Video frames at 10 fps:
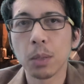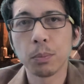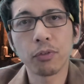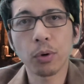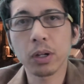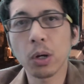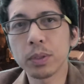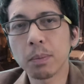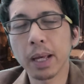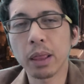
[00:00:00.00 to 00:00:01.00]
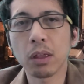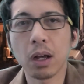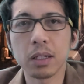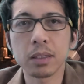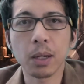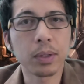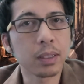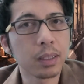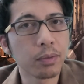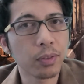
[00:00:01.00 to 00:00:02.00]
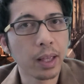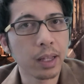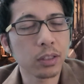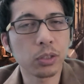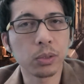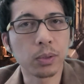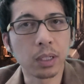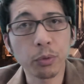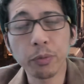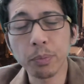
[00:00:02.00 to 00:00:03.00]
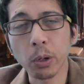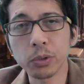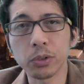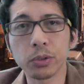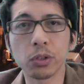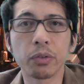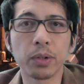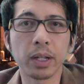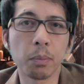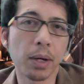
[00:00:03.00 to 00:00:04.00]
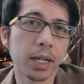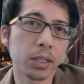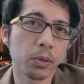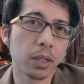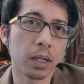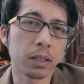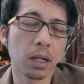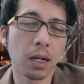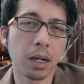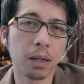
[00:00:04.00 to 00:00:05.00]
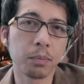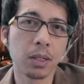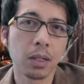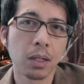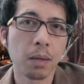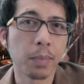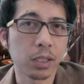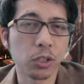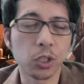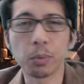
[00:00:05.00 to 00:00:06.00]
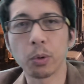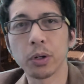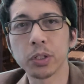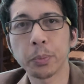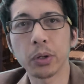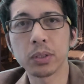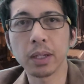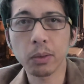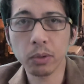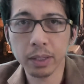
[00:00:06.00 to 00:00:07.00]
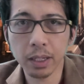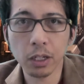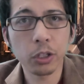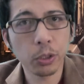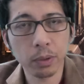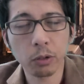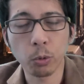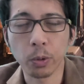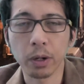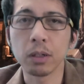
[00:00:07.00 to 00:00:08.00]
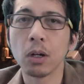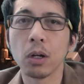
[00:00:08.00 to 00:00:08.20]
Before I go into my thoughts, I want to give thanks to a number of posters over at the paizo.com message boards, particularly Unicore,